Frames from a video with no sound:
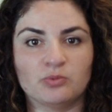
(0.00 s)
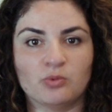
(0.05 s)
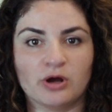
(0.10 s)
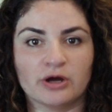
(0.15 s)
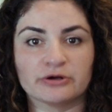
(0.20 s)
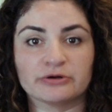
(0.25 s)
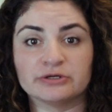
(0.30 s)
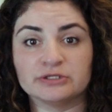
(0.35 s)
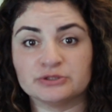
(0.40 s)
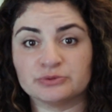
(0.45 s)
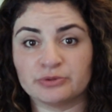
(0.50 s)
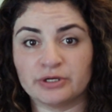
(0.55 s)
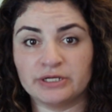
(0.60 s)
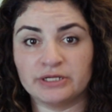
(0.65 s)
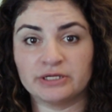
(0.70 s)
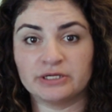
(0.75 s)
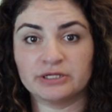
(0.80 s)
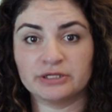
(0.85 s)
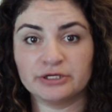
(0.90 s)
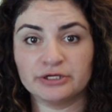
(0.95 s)
the water is
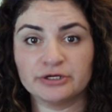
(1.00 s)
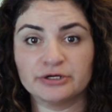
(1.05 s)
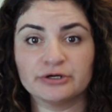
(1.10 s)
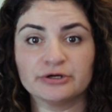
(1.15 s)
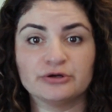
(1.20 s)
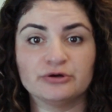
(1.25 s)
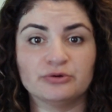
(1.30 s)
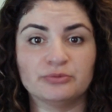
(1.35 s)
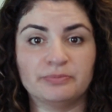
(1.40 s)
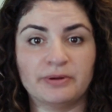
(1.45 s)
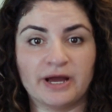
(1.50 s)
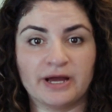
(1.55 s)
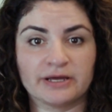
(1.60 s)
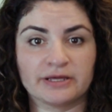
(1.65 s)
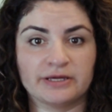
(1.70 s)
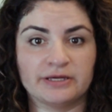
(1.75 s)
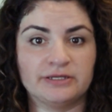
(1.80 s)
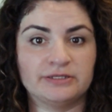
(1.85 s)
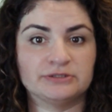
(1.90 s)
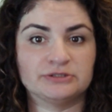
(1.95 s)
running clear, go
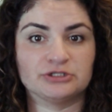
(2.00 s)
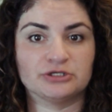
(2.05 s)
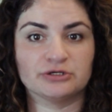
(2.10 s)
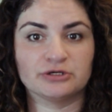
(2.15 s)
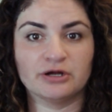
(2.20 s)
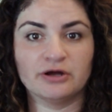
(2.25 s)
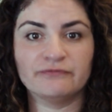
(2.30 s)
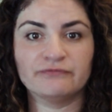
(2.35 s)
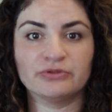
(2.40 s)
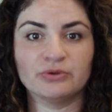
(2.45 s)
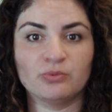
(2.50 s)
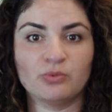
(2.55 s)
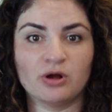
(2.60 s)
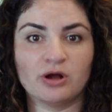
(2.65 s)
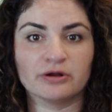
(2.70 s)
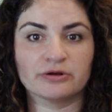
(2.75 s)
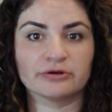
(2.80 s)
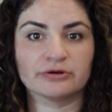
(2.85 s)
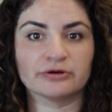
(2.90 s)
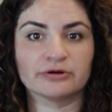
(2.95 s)
back and turn off the
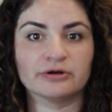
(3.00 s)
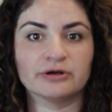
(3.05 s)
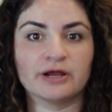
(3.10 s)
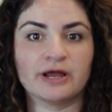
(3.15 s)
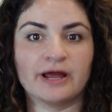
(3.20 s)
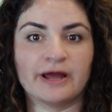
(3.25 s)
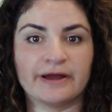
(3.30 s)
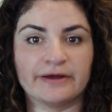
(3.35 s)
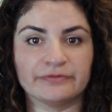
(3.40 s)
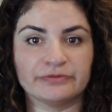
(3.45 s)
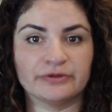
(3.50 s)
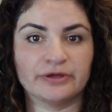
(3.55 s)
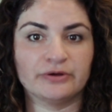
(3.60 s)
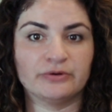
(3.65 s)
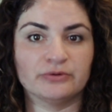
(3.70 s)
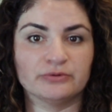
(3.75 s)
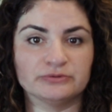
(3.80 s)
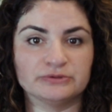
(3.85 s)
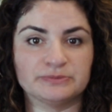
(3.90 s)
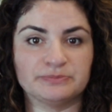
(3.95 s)
water at the
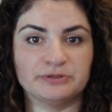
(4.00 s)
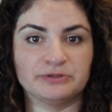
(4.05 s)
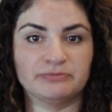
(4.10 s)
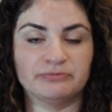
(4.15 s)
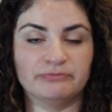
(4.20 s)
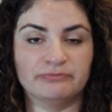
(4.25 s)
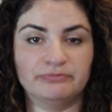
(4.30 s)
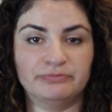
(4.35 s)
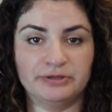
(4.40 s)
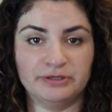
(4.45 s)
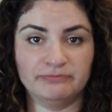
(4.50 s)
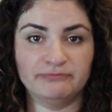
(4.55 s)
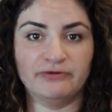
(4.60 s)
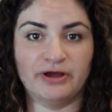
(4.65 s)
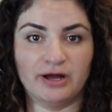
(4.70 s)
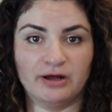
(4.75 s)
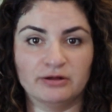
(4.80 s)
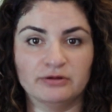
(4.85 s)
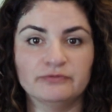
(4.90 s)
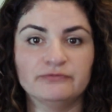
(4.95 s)
hose bib
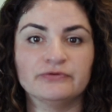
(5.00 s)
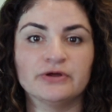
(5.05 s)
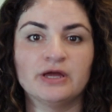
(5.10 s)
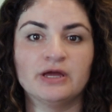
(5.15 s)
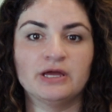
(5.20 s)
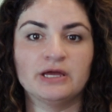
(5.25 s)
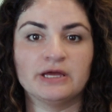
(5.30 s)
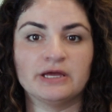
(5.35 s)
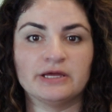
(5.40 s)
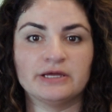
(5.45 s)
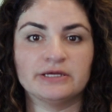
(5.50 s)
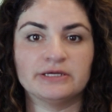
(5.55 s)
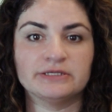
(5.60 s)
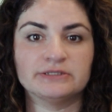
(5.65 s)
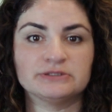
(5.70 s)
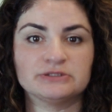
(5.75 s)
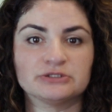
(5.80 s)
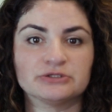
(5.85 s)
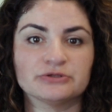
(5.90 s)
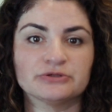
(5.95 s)
valve
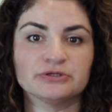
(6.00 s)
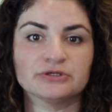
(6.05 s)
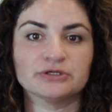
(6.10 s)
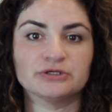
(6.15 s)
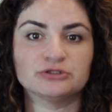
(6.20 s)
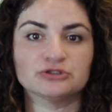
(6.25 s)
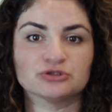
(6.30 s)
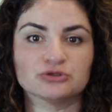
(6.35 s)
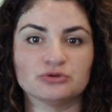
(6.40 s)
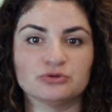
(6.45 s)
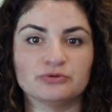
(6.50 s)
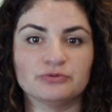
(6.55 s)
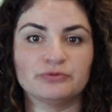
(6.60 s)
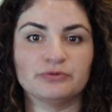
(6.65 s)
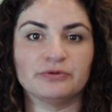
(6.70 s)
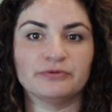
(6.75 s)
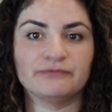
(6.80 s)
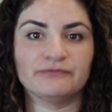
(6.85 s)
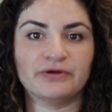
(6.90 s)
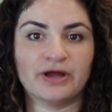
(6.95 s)
and turn the
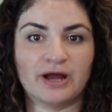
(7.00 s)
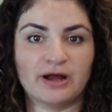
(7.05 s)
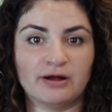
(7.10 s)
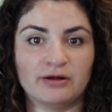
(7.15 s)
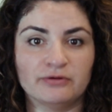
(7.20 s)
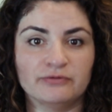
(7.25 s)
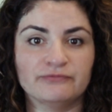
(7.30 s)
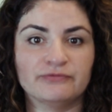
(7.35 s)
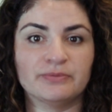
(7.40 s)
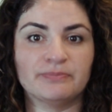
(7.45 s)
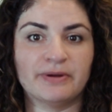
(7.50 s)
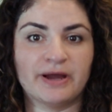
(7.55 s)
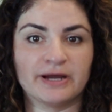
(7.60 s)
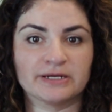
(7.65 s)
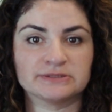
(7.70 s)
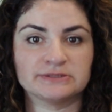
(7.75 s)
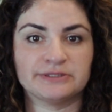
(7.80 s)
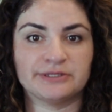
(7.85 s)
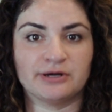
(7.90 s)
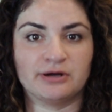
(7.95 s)
control valve
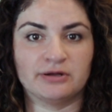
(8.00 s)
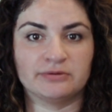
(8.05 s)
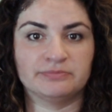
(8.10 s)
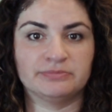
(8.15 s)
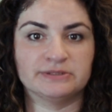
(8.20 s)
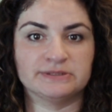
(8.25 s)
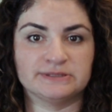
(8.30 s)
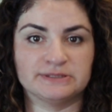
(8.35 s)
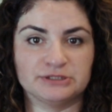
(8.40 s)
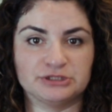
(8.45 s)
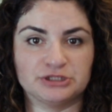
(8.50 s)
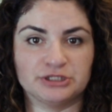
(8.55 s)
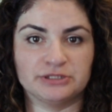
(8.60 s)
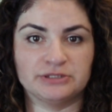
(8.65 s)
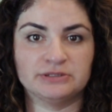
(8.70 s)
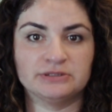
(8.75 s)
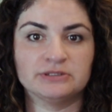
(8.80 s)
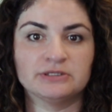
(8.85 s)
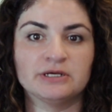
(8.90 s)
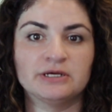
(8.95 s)
back to the on
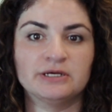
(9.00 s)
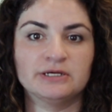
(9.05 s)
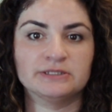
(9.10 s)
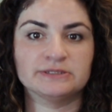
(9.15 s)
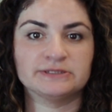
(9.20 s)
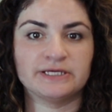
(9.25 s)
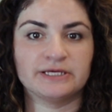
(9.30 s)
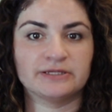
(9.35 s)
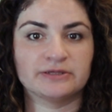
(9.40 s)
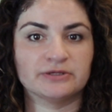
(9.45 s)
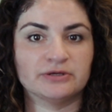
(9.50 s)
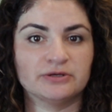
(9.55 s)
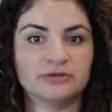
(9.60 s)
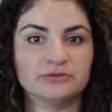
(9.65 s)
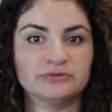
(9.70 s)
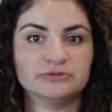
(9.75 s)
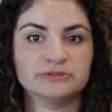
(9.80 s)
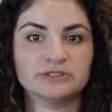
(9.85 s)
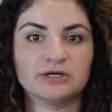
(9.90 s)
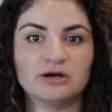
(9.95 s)
position. Take the
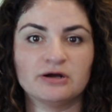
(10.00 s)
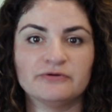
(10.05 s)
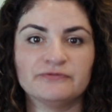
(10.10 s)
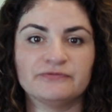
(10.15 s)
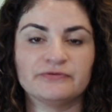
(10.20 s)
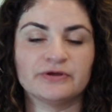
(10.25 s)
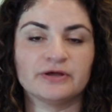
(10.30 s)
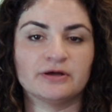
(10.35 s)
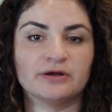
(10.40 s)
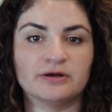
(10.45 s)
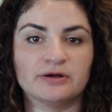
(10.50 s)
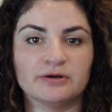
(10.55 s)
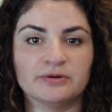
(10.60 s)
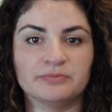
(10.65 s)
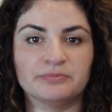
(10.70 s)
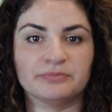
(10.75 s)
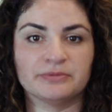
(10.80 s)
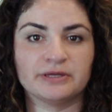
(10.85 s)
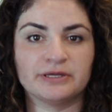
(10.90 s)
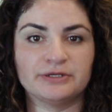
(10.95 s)
hose off
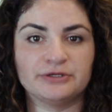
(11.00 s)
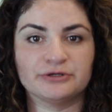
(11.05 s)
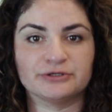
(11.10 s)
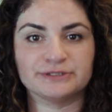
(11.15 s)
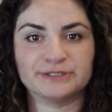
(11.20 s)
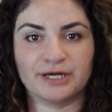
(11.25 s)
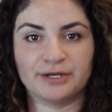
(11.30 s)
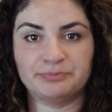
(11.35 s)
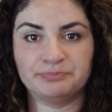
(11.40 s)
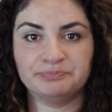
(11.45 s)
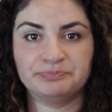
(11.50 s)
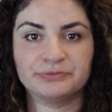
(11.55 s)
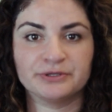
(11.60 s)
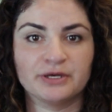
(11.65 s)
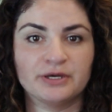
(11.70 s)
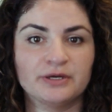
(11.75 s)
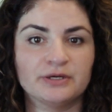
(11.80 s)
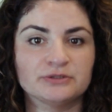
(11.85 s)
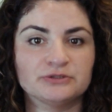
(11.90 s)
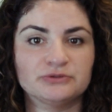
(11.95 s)
and you're done.
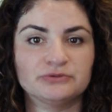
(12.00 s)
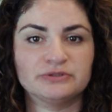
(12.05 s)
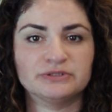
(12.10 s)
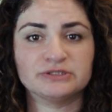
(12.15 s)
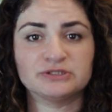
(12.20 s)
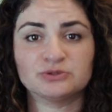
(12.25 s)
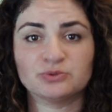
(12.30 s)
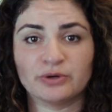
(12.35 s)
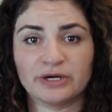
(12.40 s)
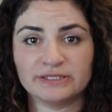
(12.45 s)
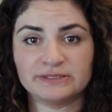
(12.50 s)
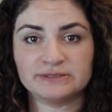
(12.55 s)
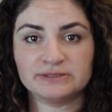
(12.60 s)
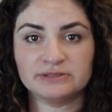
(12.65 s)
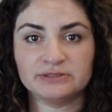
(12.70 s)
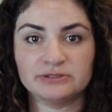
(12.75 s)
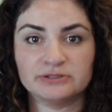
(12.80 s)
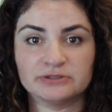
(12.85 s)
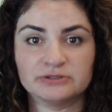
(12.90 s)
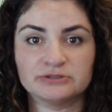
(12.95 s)
Do this twice a
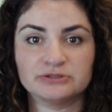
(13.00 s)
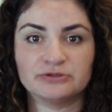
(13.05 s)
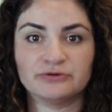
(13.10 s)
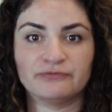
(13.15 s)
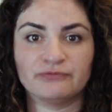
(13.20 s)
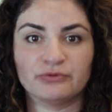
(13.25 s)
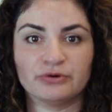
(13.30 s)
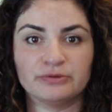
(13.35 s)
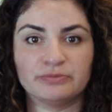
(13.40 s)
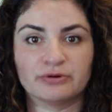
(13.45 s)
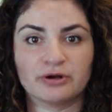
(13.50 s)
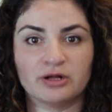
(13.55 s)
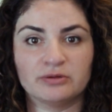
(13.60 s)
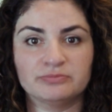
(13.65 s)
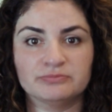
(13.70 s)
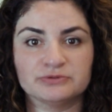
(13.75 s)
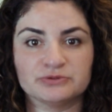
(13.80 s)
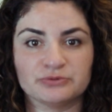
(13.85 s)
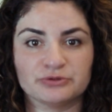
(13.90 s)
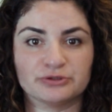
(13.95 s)
year to avoid
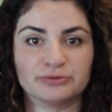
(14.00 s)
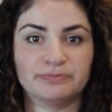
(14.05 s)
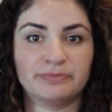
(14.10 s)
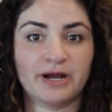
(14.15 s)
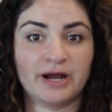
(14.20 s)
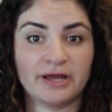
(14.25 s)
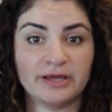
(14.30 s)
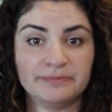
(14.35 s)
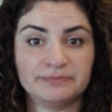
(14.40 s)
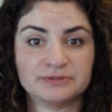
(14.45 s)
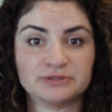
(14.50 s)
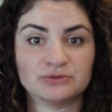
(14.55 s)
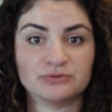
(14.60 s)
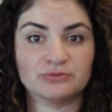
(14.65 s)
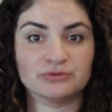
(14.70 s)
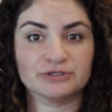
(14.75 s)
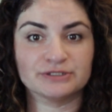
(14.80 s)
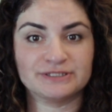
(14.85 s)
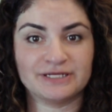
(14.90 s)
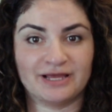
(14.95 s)
problems with your pipes
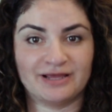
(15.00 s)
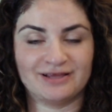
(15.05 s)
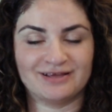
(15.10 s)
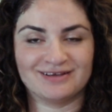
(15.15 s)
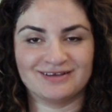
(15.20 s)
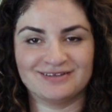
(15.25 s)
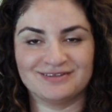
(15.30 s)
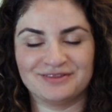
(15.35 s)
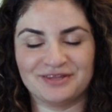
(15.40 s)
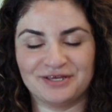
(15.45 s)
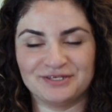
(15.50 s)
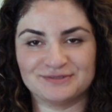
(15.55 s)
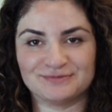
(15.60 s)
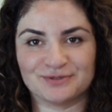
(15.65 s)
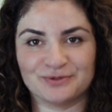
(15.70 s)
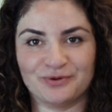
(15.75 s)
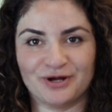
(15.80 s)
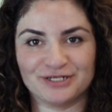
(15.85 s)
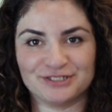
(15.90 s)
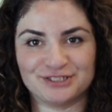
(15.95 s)
or tank. Thanks
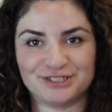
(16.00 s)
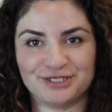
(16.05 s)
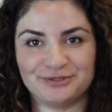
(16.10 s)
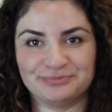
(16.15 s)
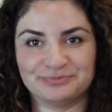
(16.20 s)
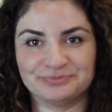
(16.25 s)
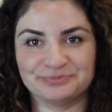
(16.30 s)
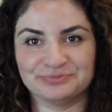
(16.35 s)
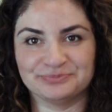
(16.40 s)
for watching.